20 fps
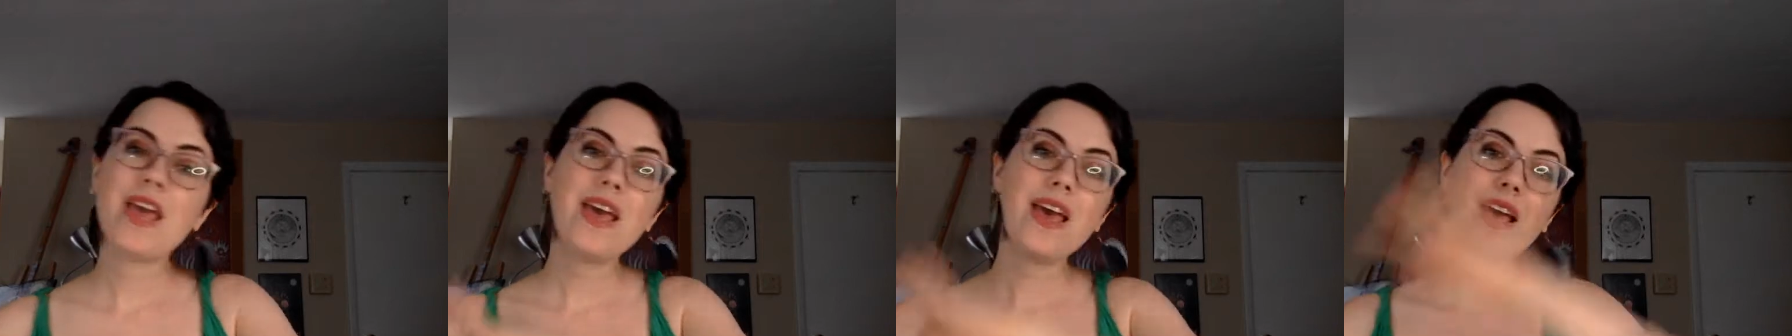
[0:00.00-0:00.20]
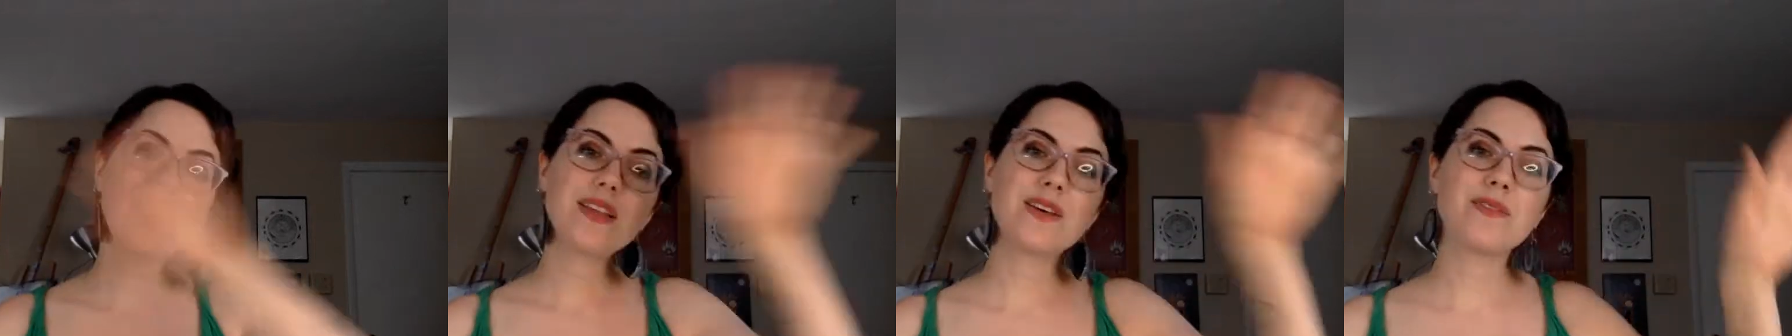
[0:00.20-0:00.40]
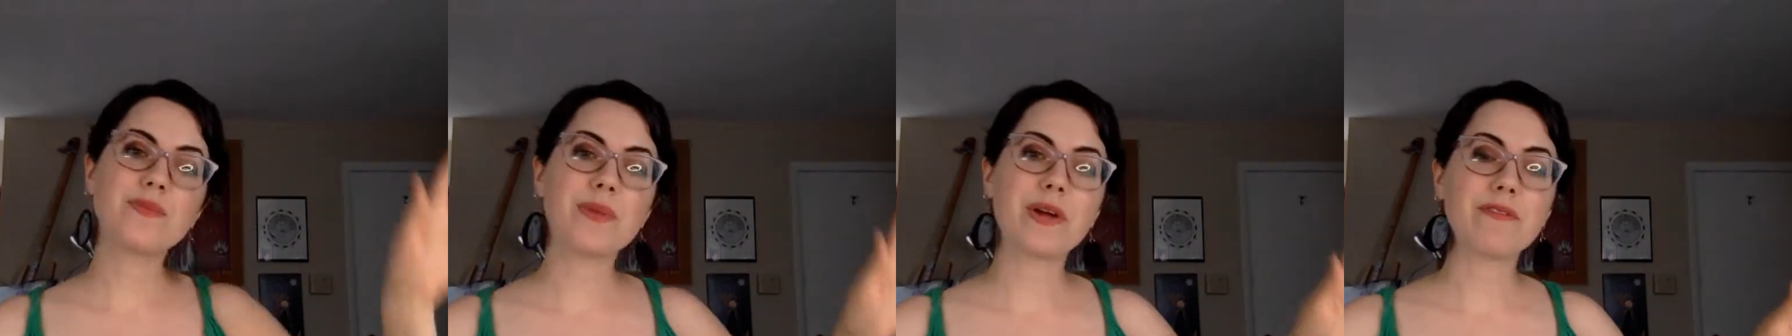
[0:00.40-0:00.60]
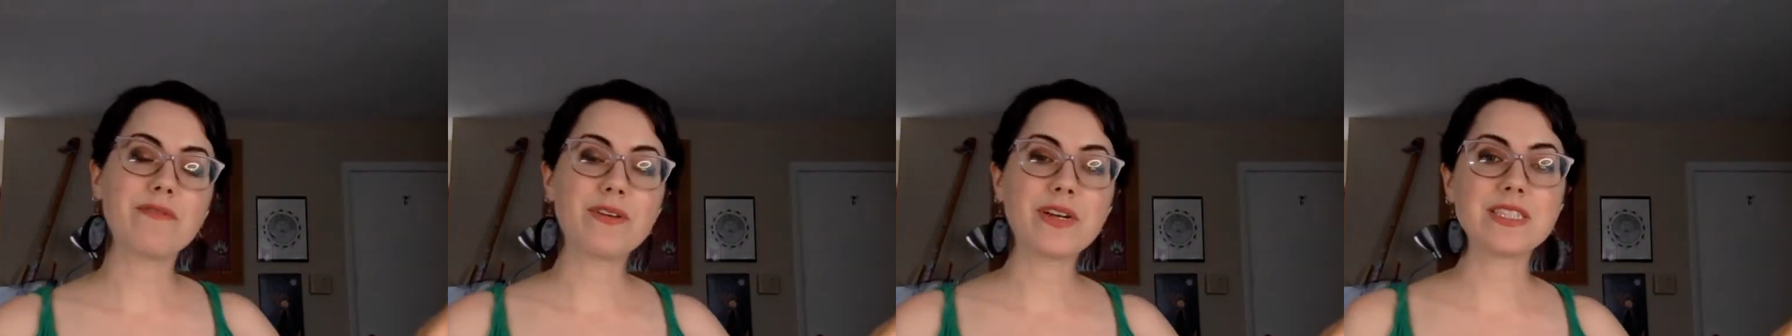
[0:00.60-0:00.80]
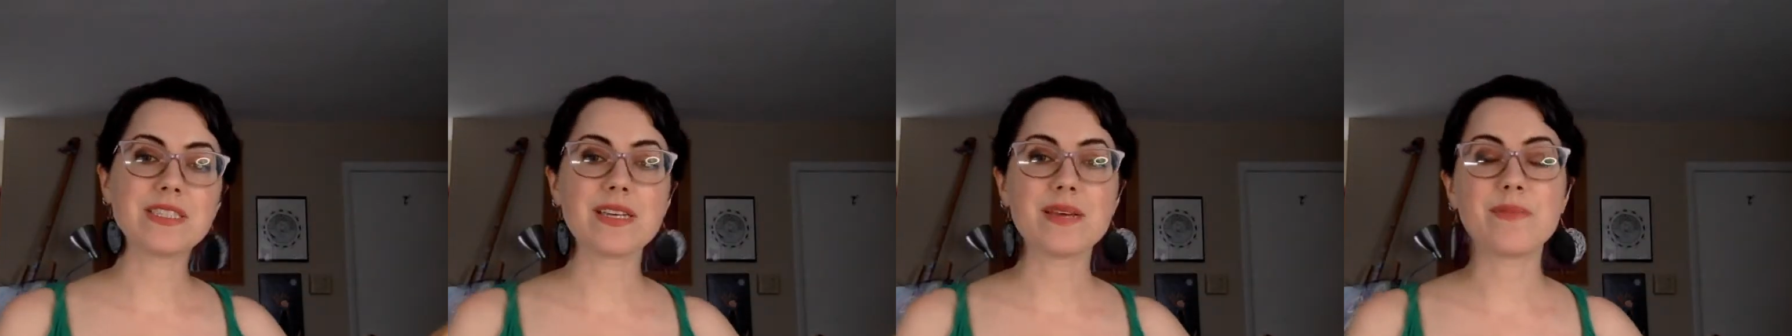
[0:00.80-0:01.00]
Hello, my
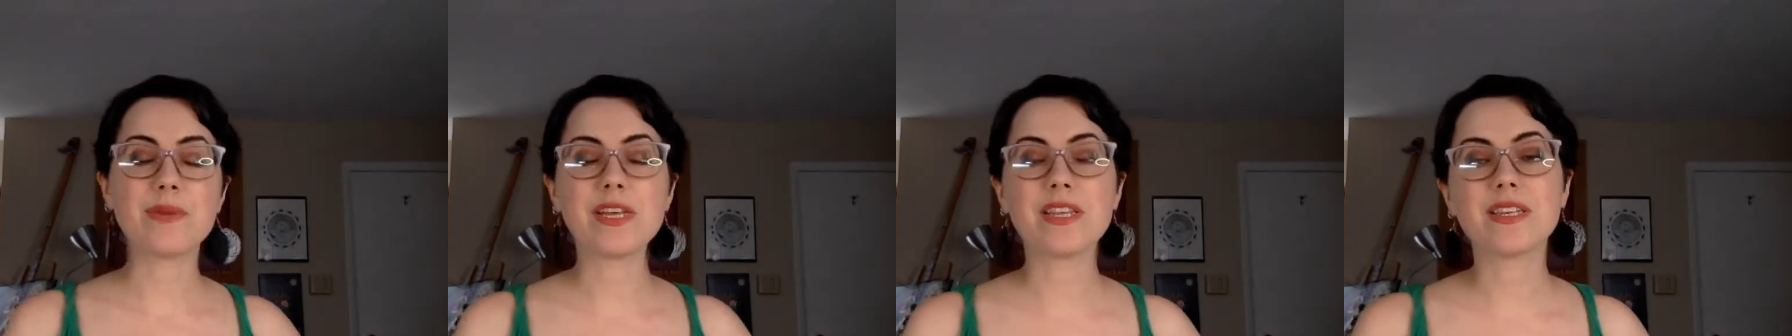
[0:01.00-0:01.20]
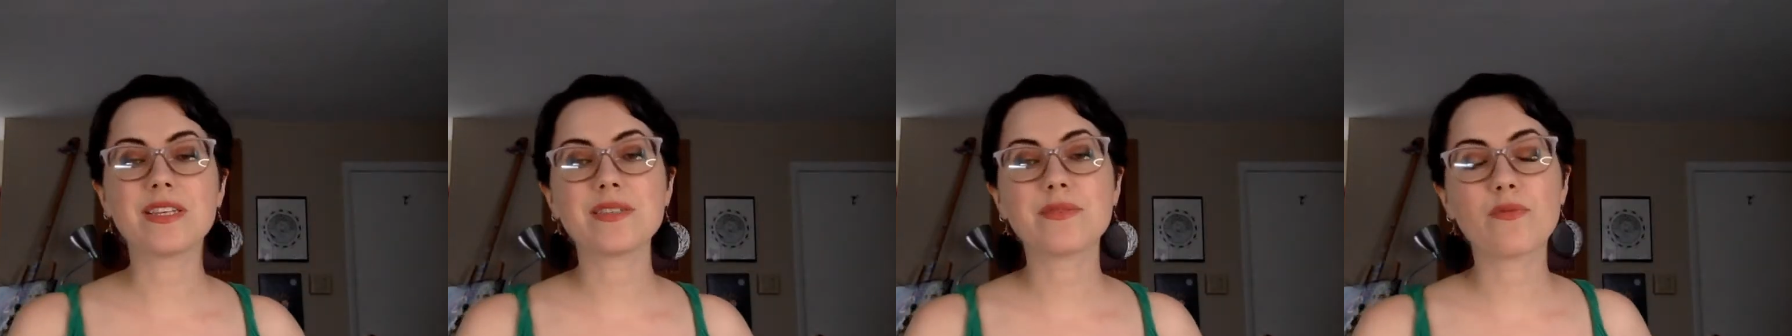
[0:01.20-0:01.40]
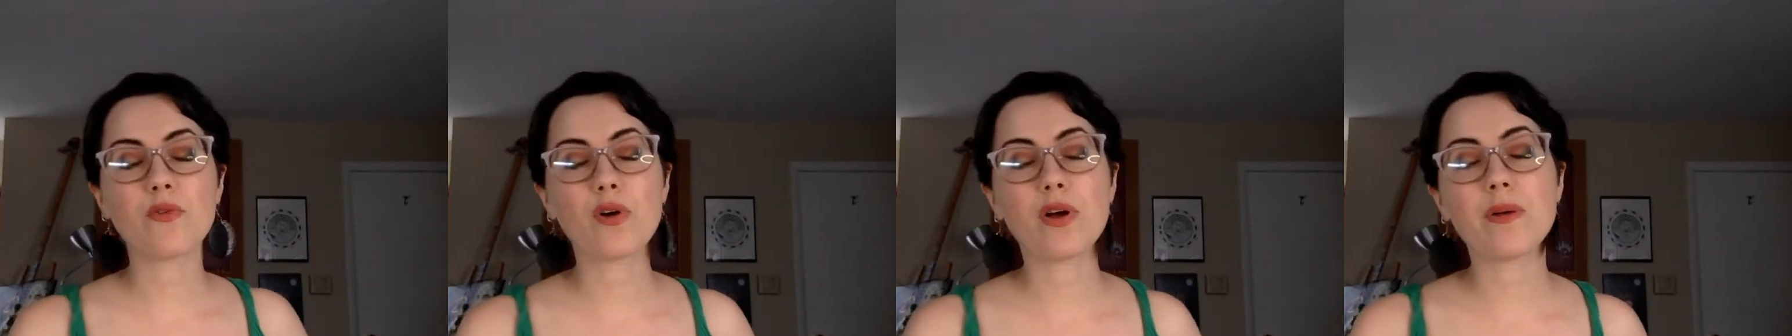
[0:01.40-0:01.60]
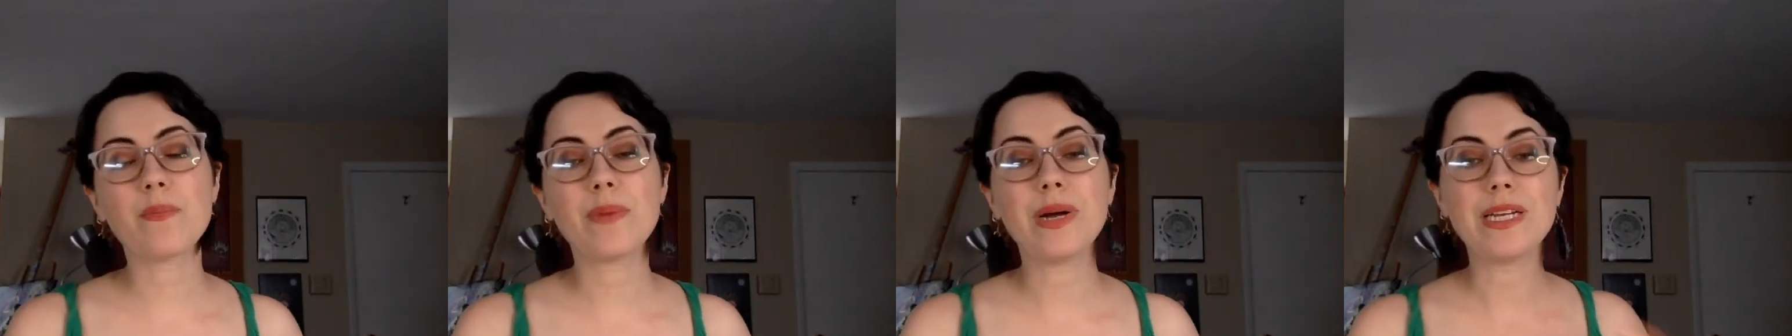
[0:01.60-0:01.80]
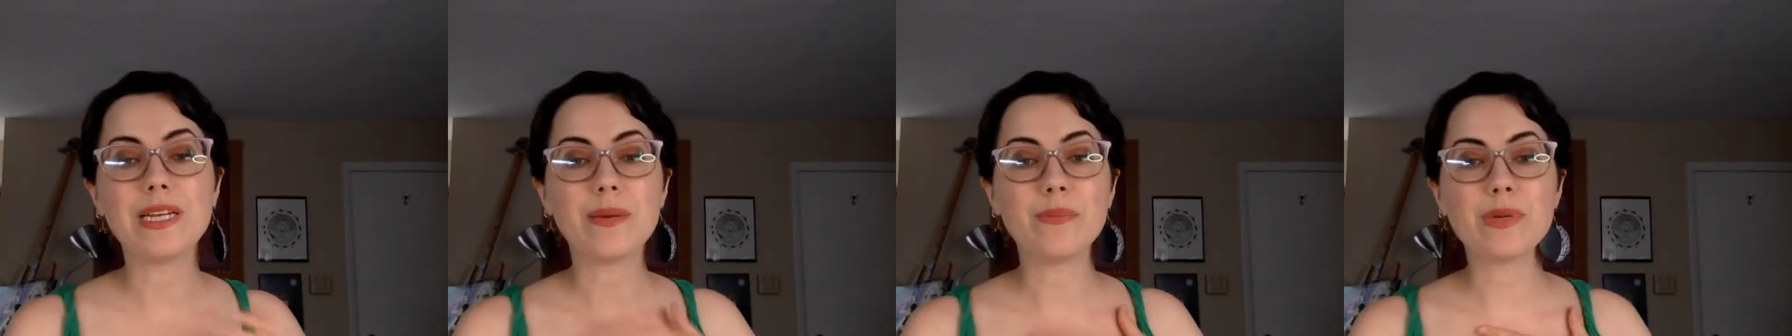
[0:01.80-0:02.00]
friends I made this for.
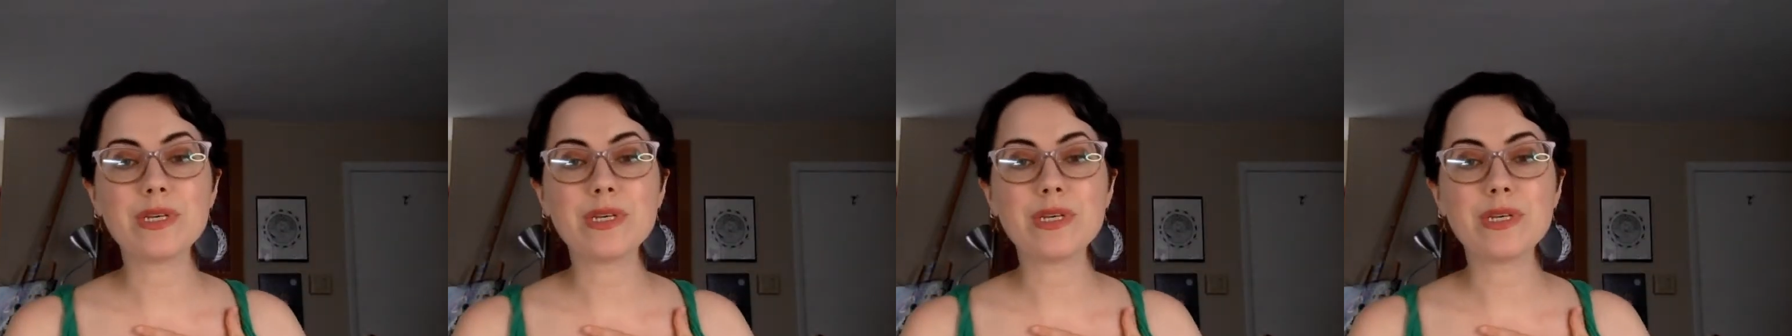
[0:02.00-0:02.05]
My name